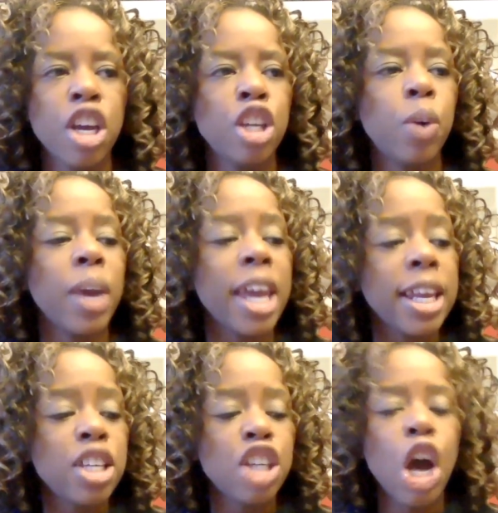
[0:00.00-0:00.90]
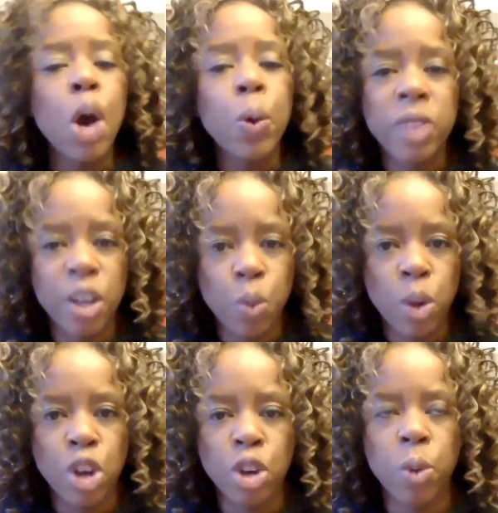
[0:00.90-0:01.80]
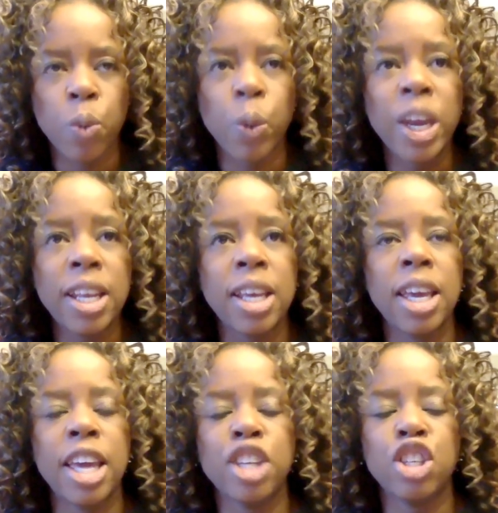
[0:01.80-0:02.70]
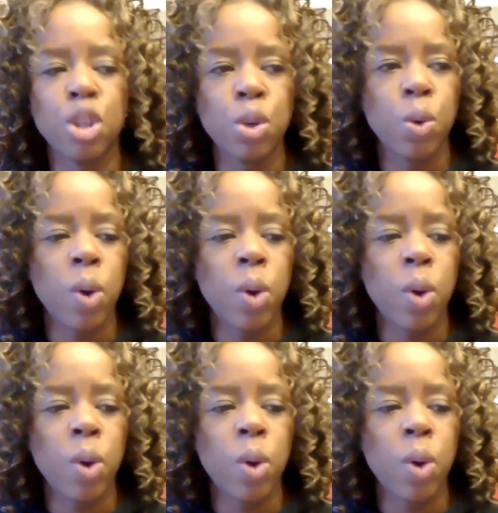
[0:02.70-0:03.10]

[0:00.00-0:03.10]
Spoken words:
You know, any tone that we're reading into